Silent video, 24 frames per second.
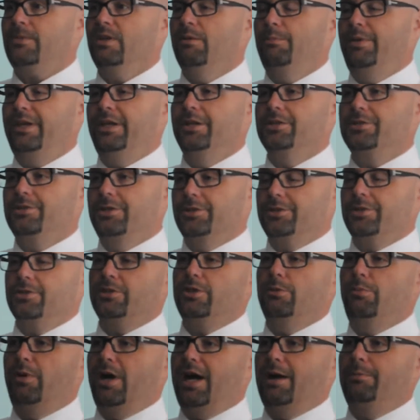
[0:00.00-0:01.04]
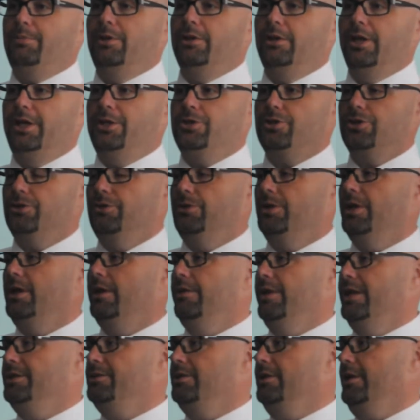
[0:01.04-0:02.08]
Because this is the population
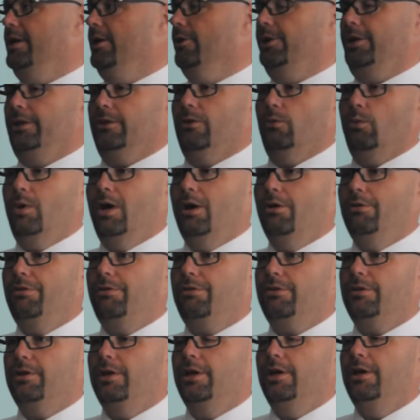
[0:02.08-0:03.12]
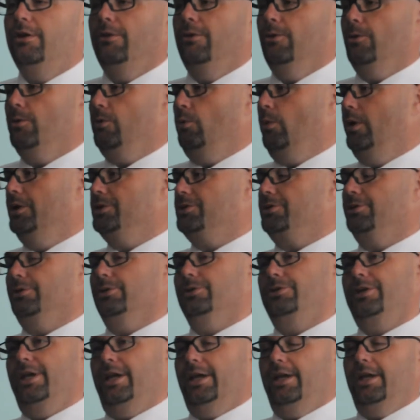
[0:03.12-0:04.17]
that's inheriting the wealth. They're the ones that
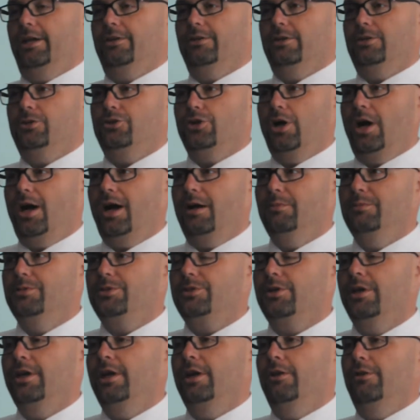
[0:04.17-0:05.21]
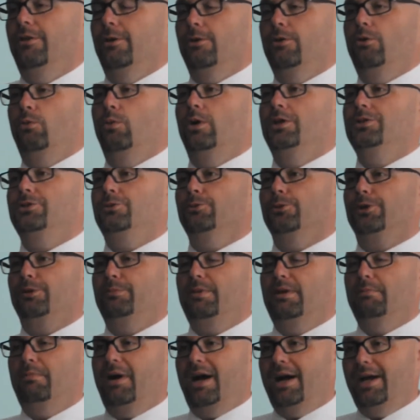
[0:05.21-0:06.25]
are taking the jobs. They're the ones who are going
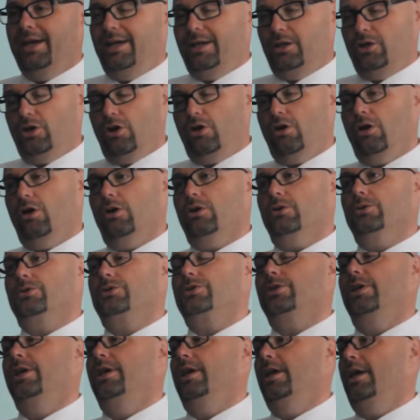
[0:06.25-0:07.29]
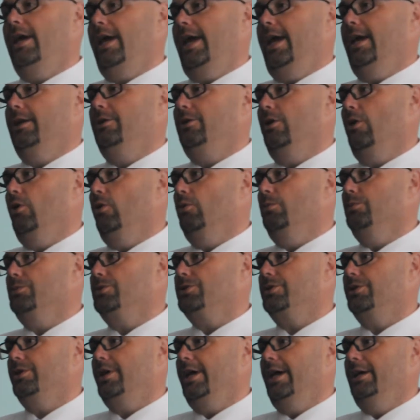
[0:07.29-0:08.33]
to be buying cars and
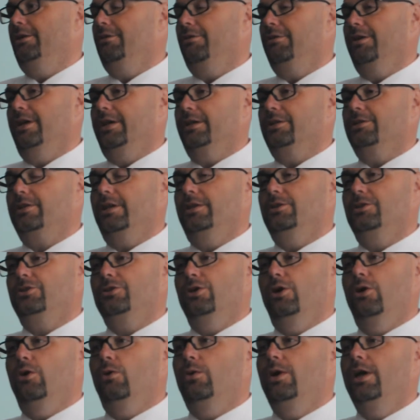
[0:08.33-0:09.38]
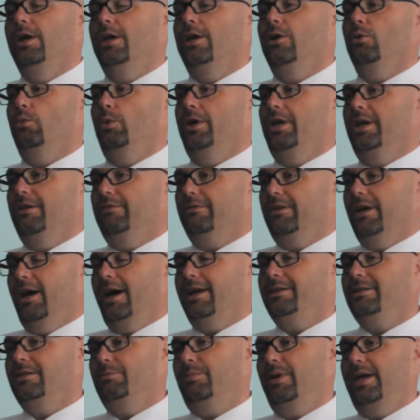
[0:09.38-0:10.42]
homes and things. And so we have
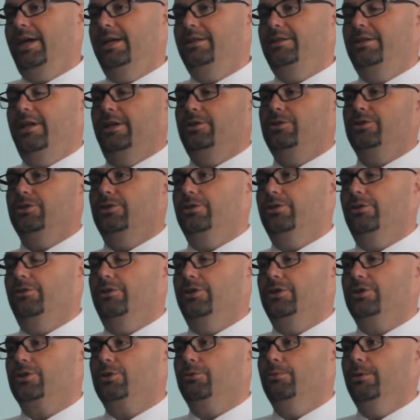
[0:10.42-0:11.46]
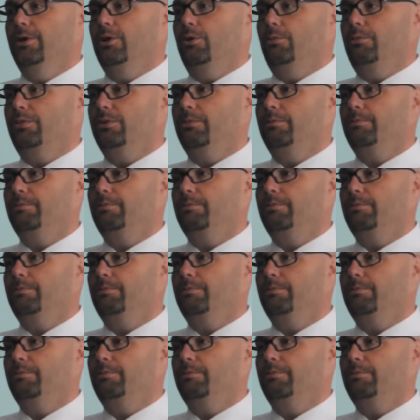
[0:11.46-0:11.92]
got to pay attention to this group.